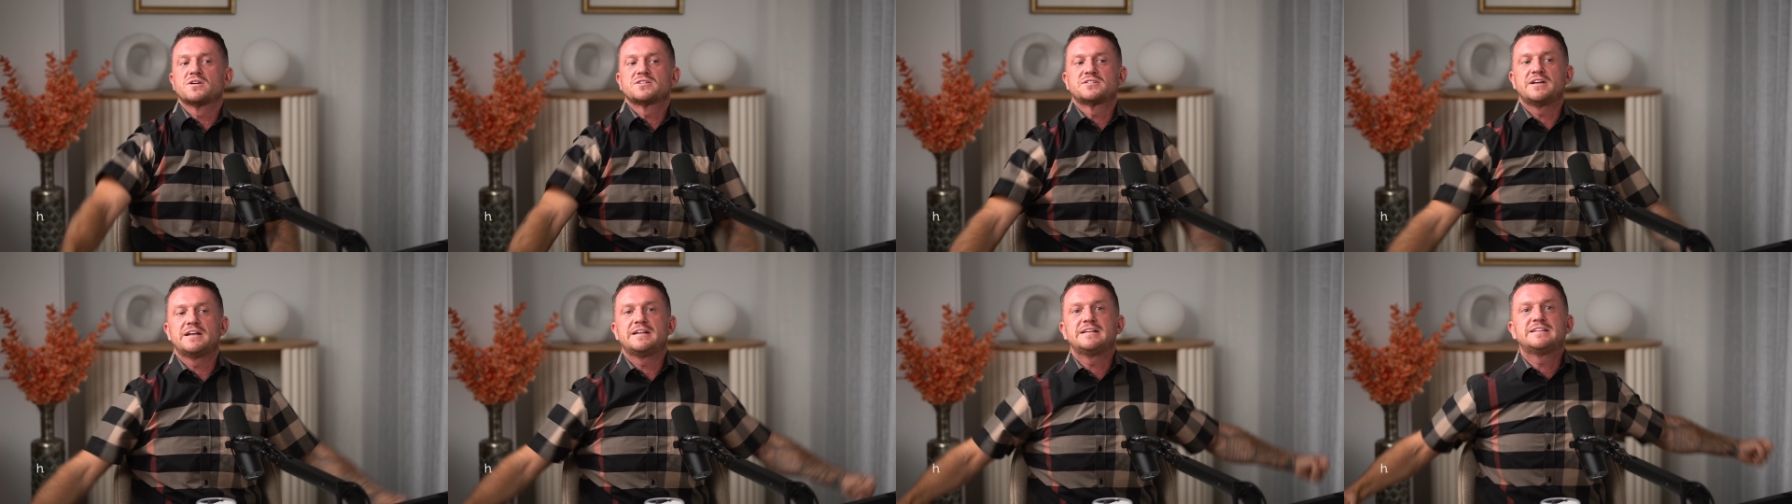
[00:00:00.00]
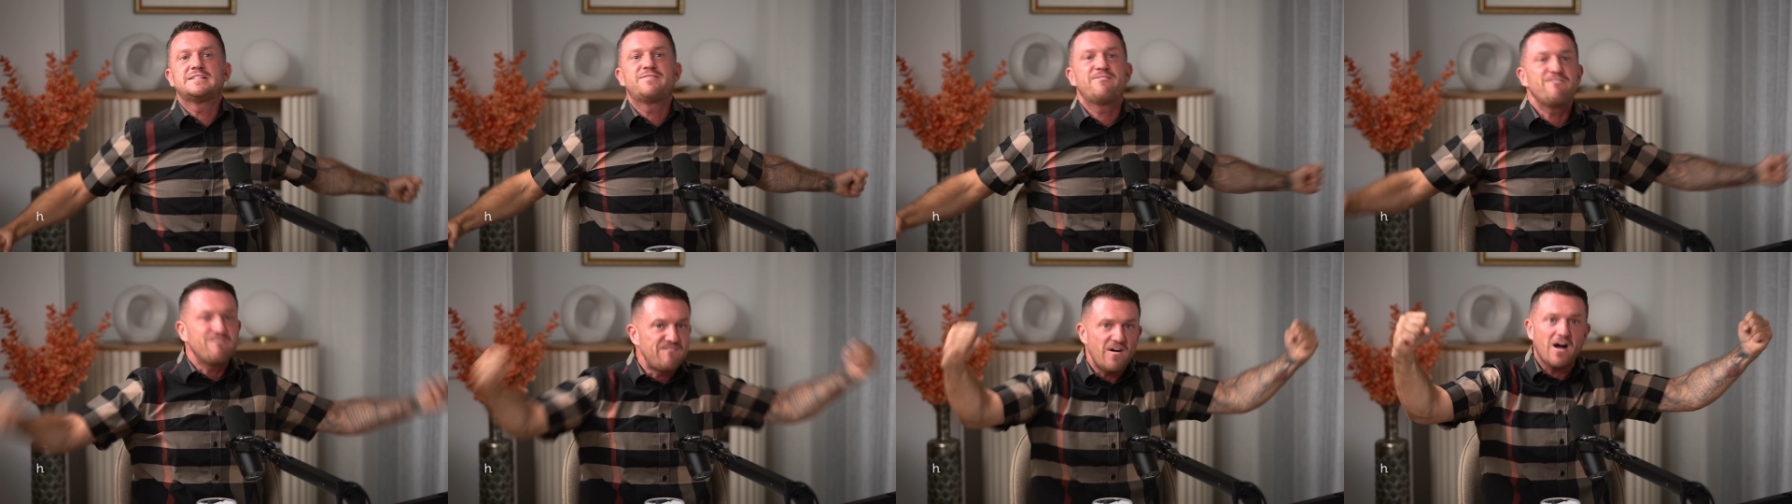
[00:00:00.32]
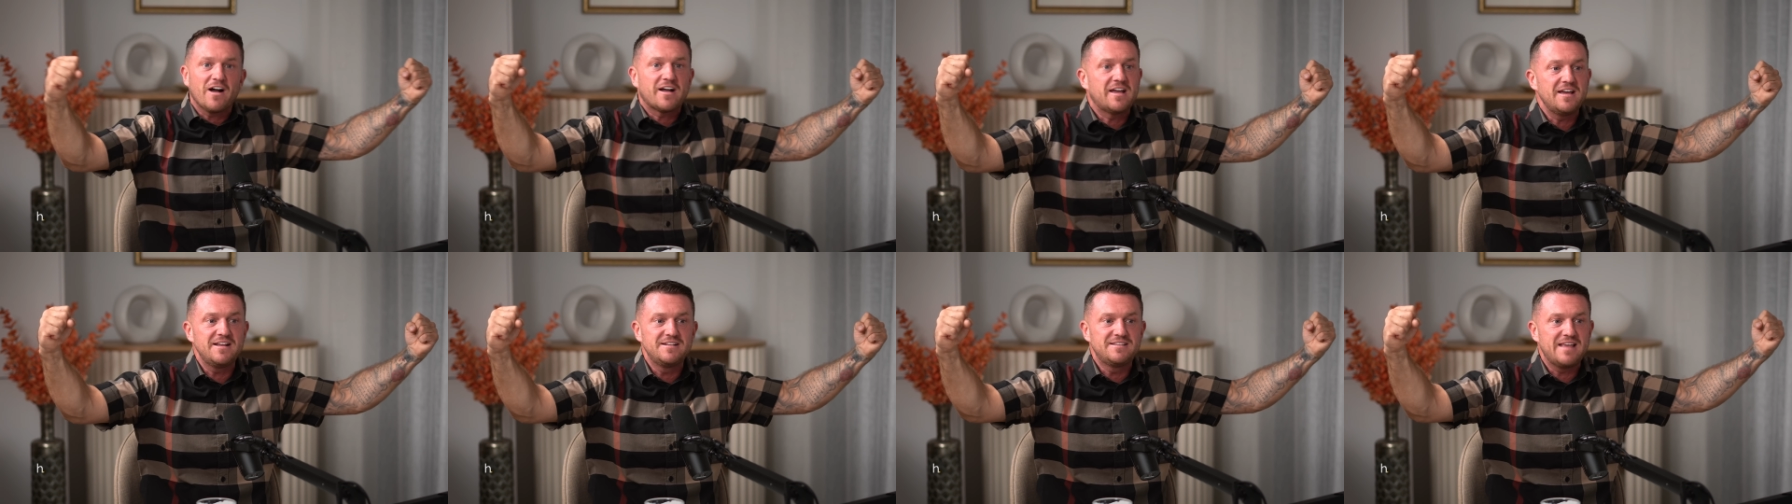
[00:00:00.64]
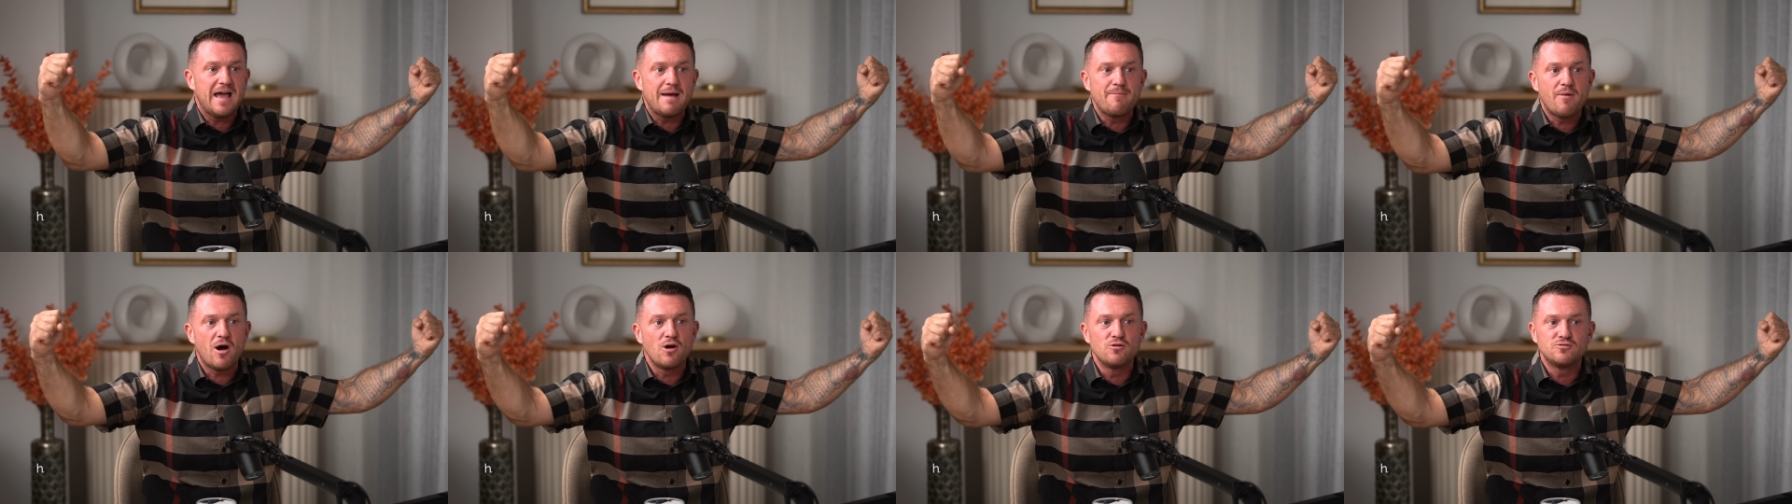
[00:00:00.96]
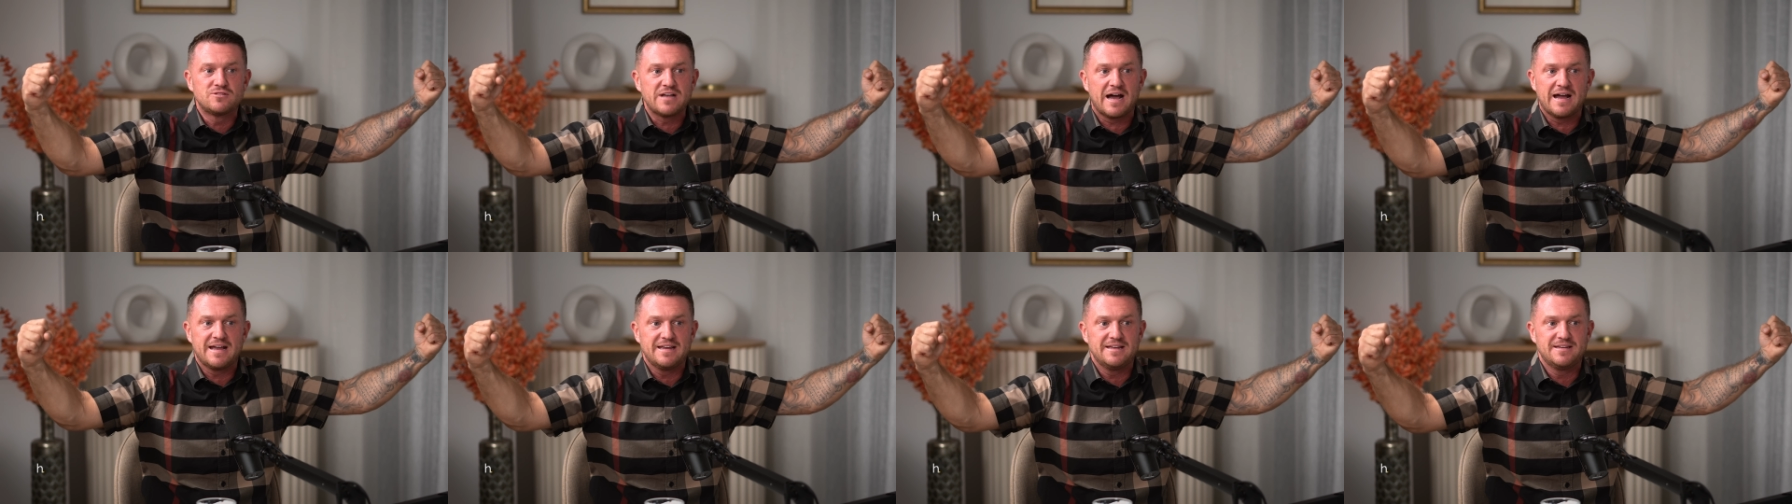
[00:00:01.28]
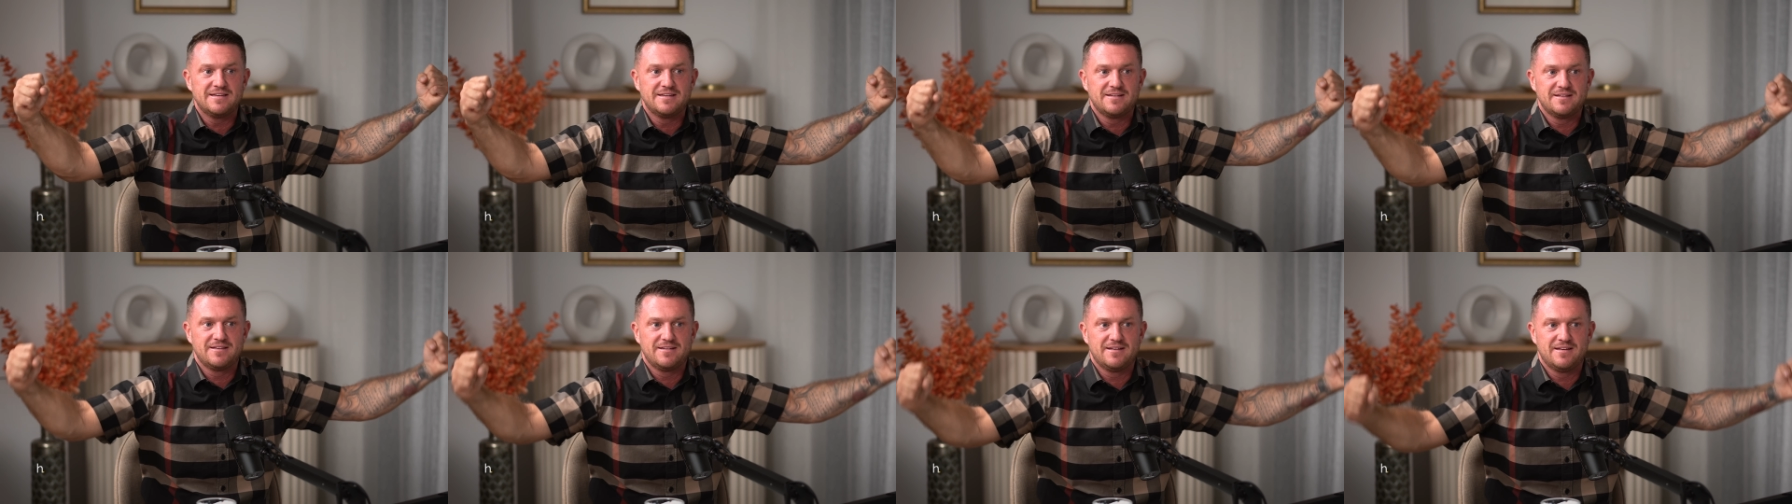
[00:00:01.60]
I said, it's in demo day.
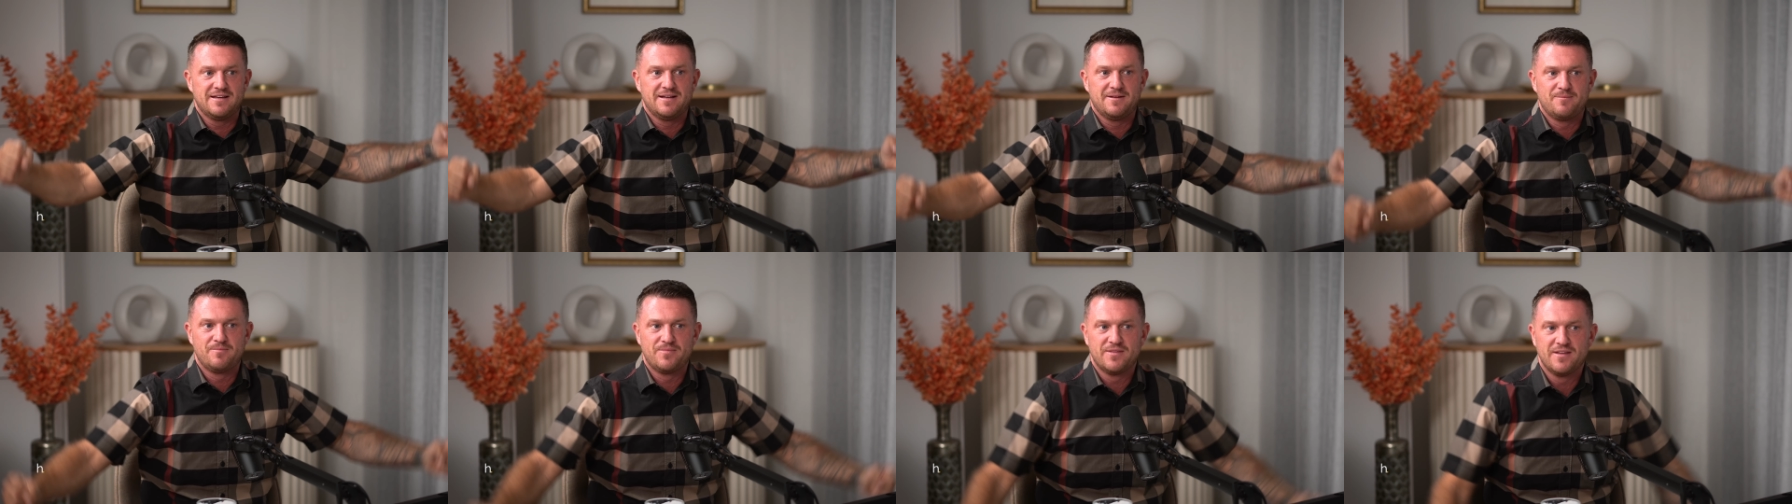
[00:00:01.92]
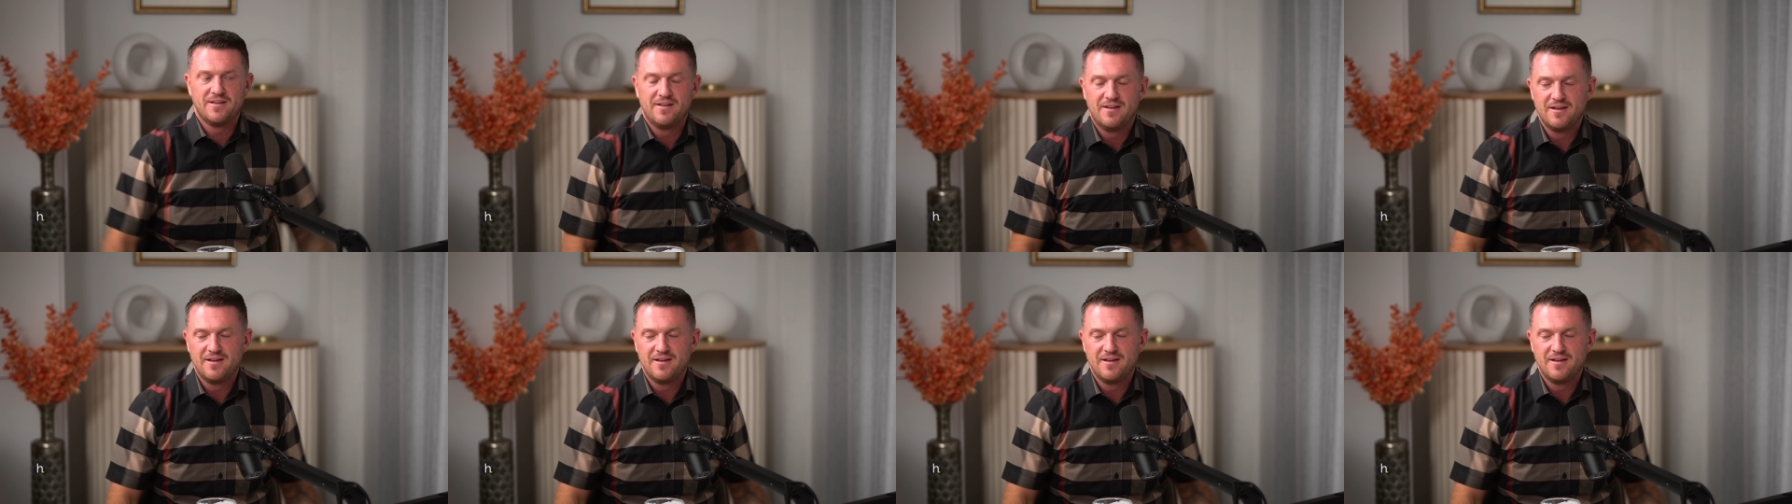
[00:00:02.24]
Yeah. yeah?